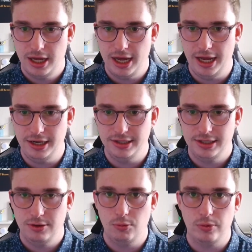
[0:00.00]
And
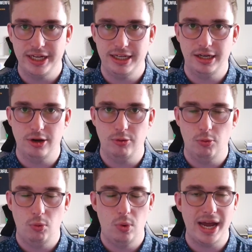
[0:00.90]
we go
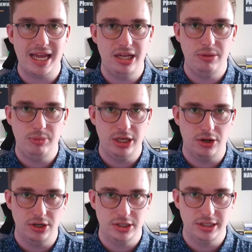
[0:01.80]
way
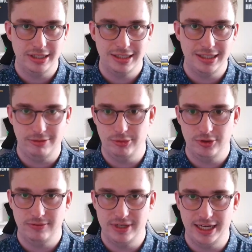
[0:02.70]
beyond the 16
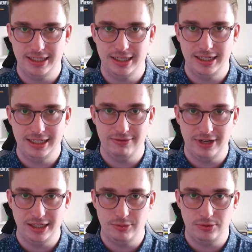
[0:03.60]
months of data that is
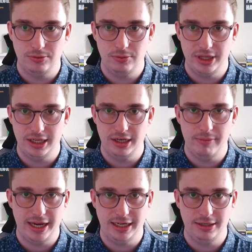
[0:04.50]
available within the
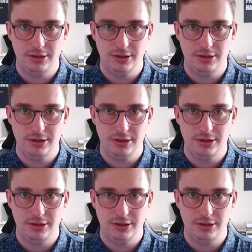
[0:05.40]
main